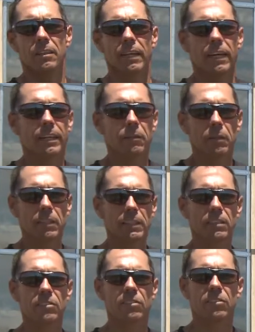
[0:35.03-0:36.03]
Okay, well,
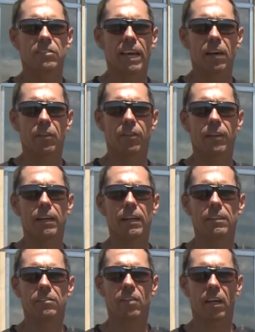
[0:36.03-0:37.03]
here's the south
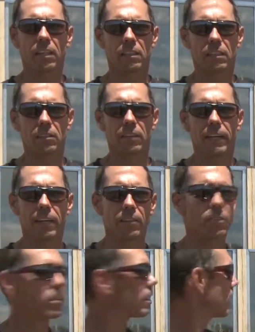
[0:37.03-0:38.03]
side of Little
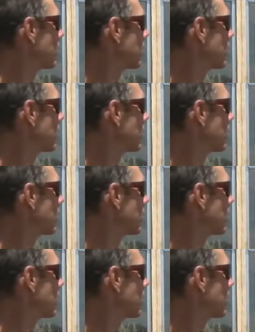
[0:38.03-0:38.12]
House.